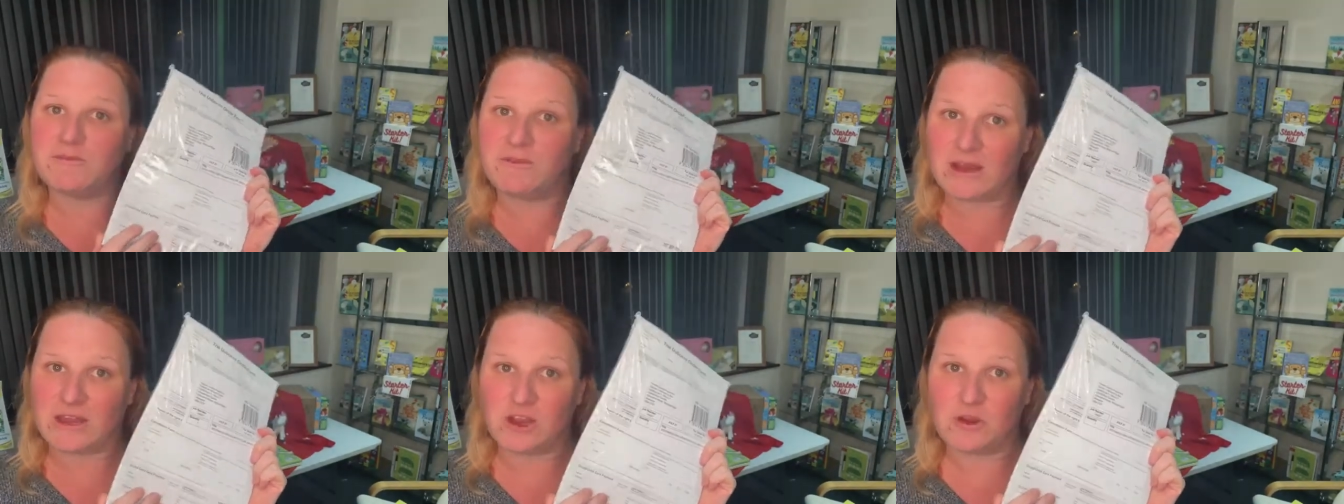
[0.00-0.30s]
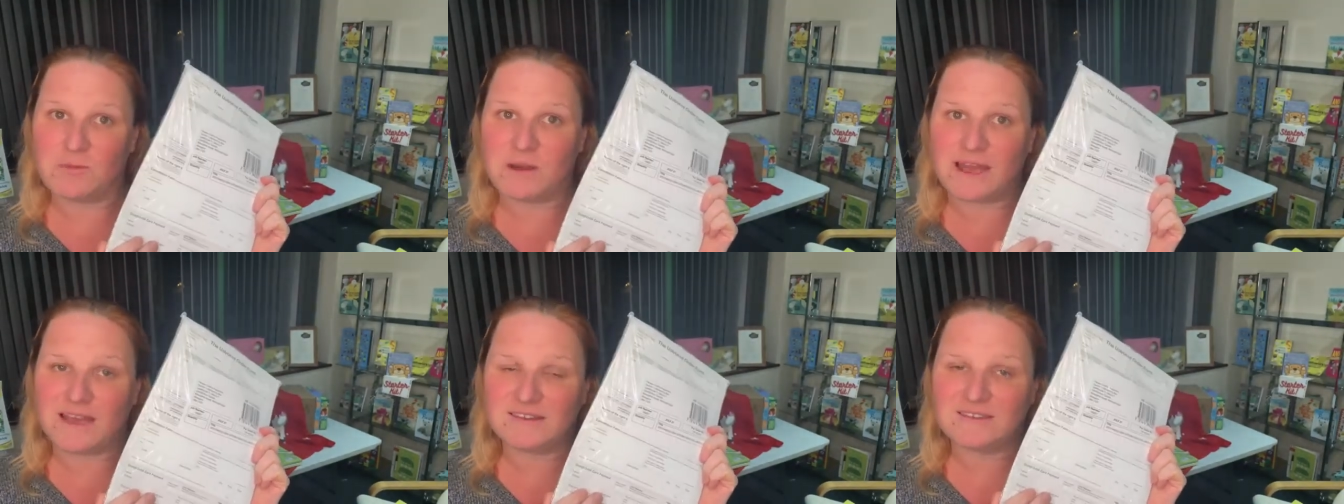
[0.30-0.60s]
when
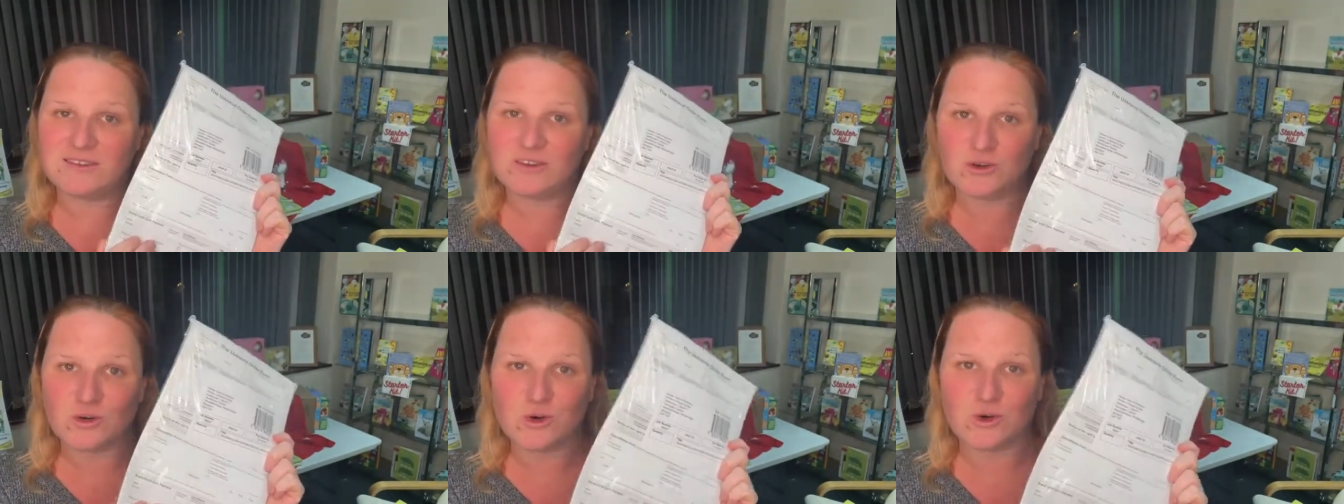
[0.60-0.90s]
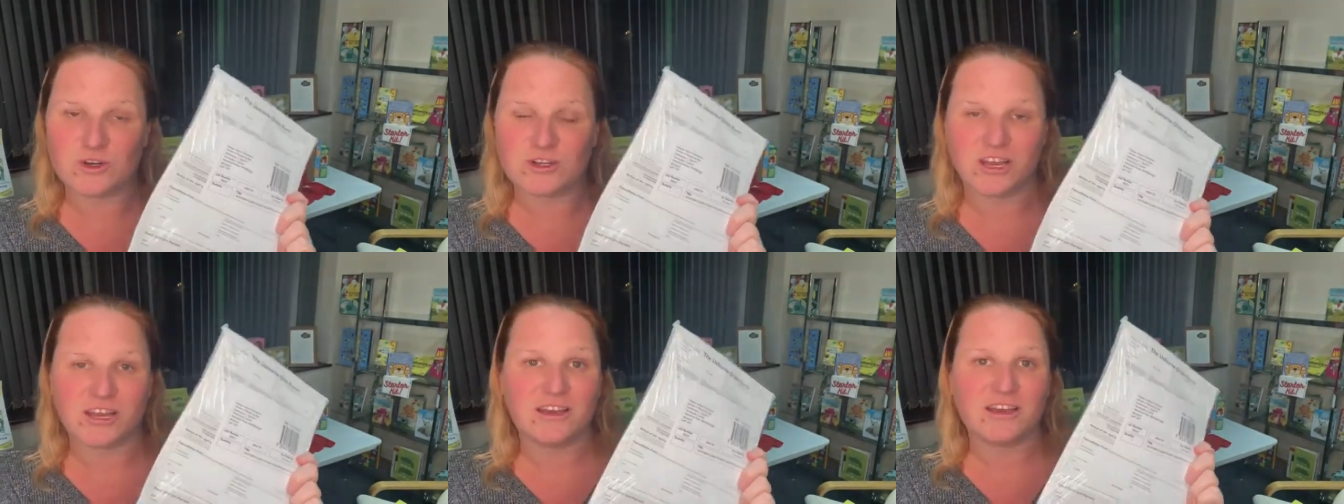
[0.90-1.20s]
you place the
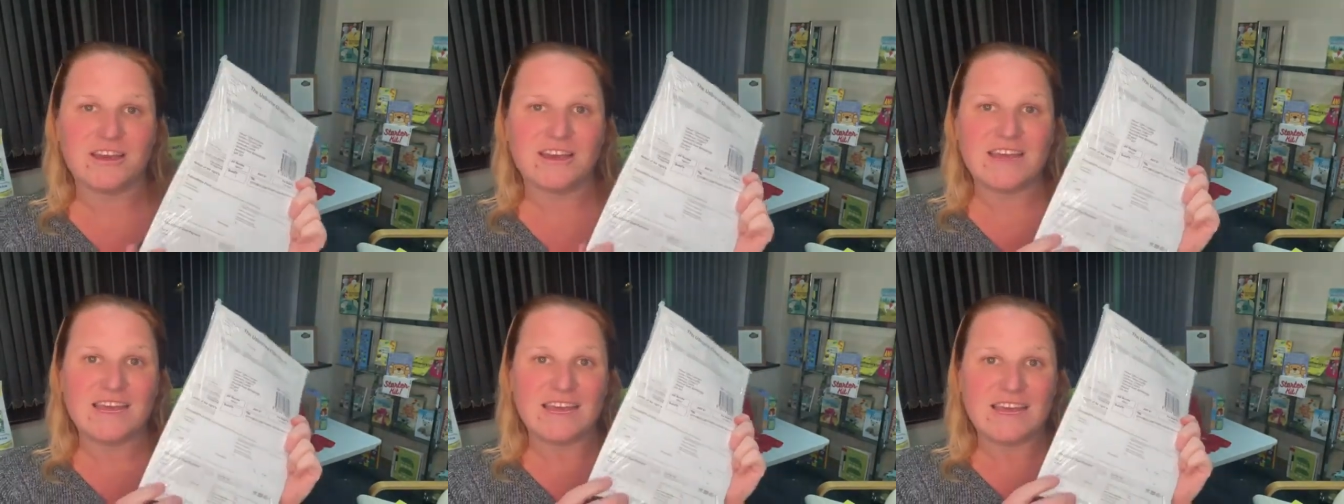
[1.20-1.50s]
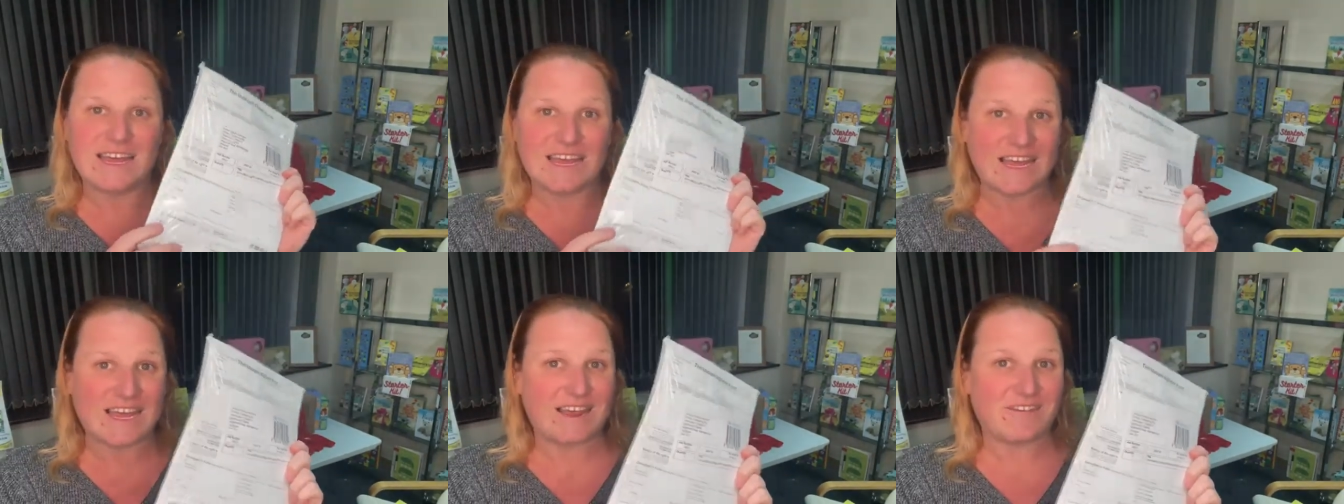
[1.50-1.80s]
order.
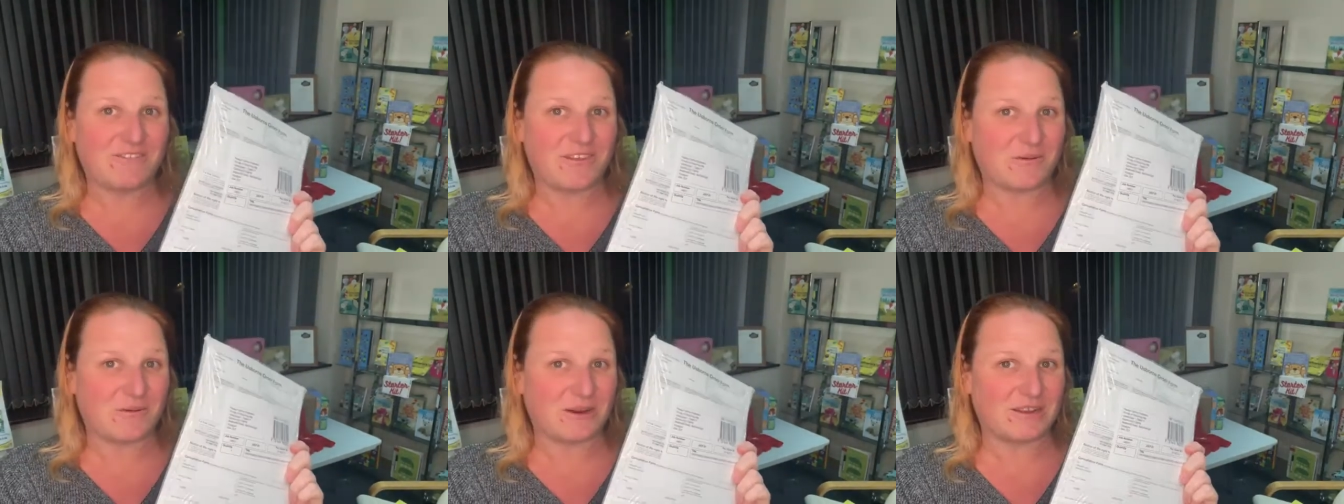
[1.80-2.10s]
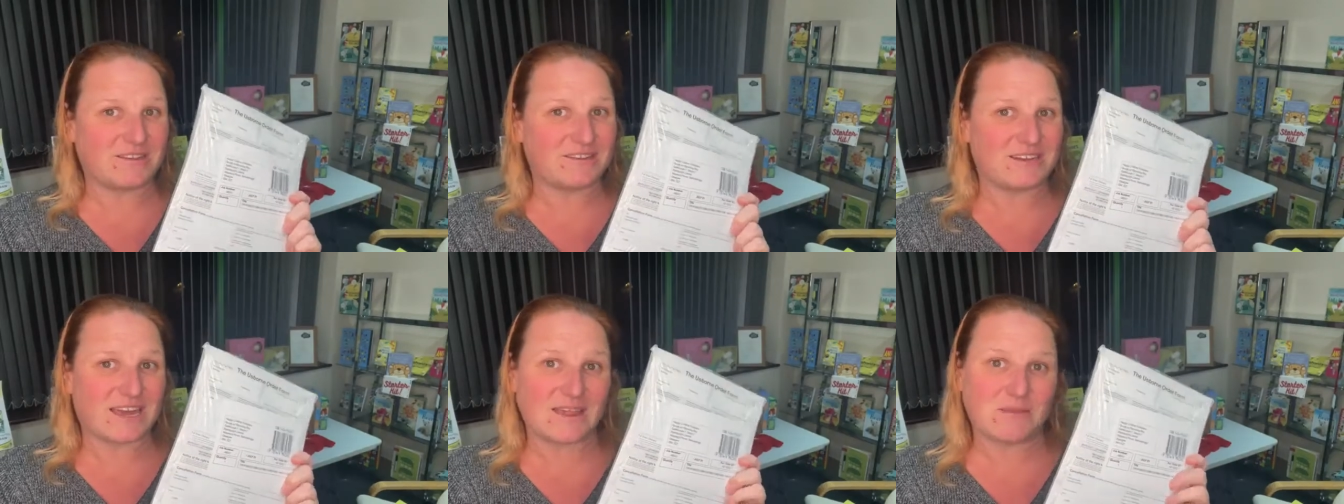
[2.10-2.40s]
If they're
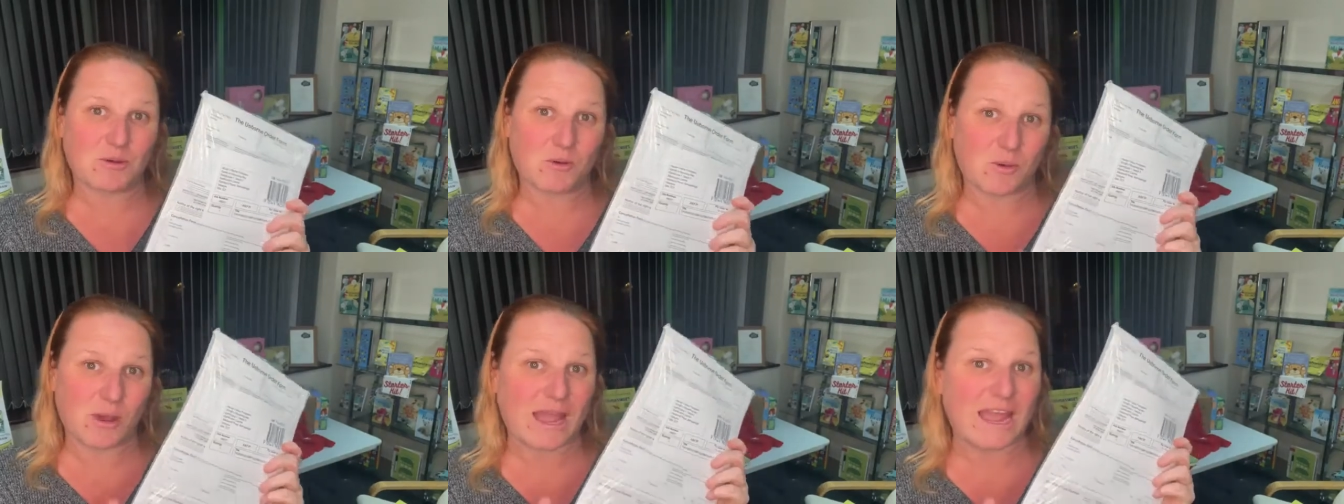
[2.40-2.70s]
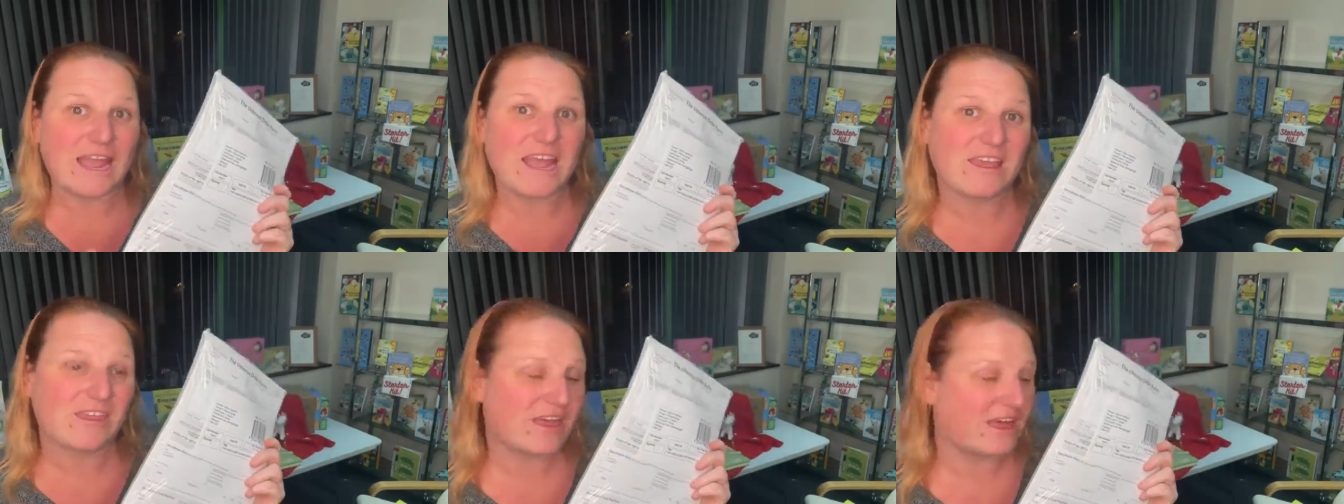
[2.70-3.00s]
wanting to take them
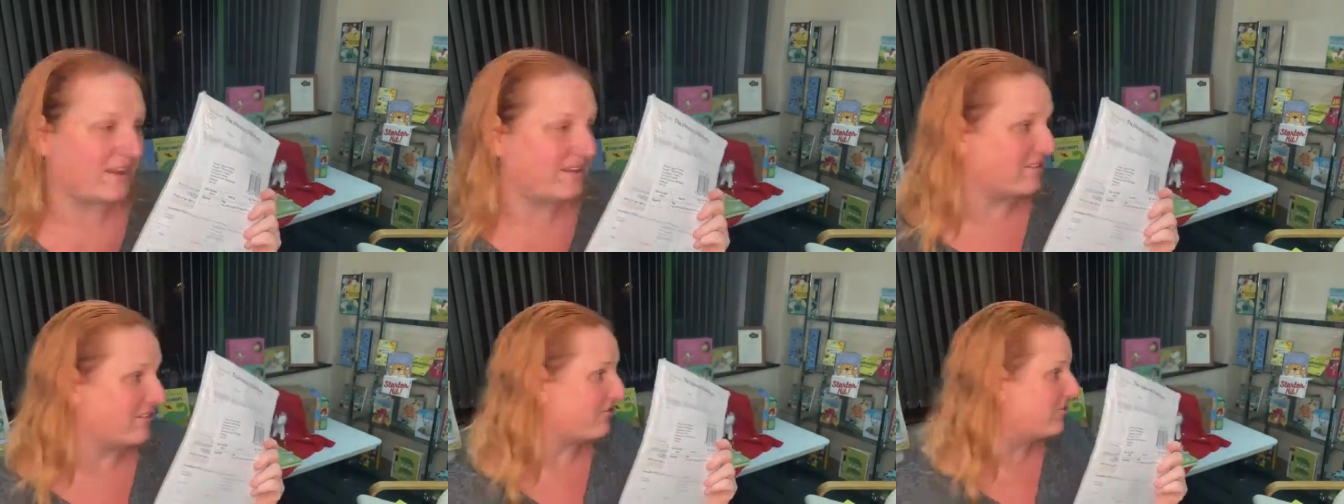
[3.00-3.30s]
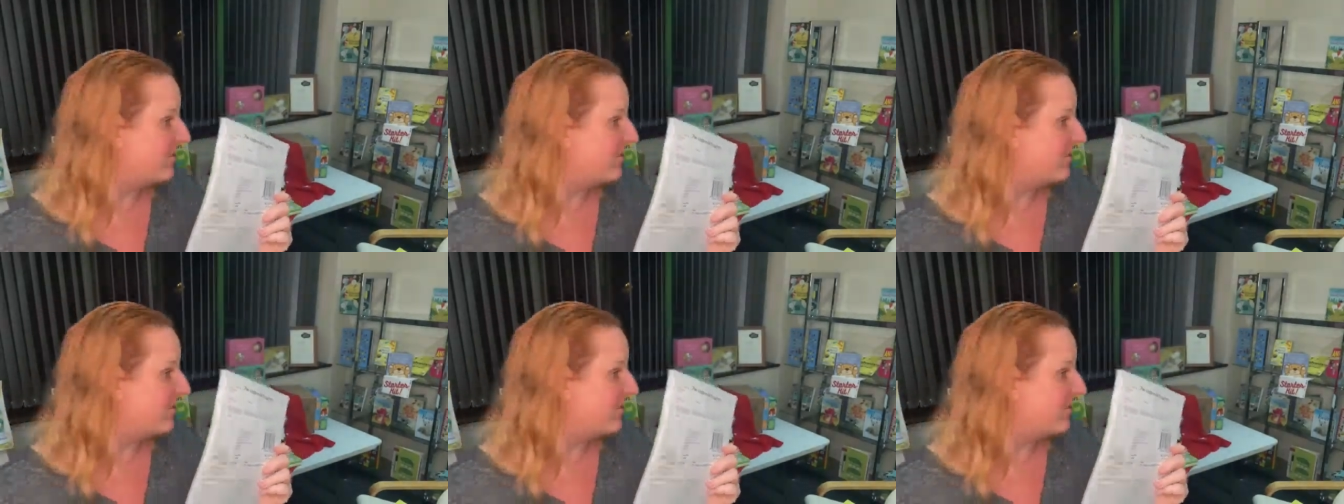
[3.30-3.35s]
away, that is a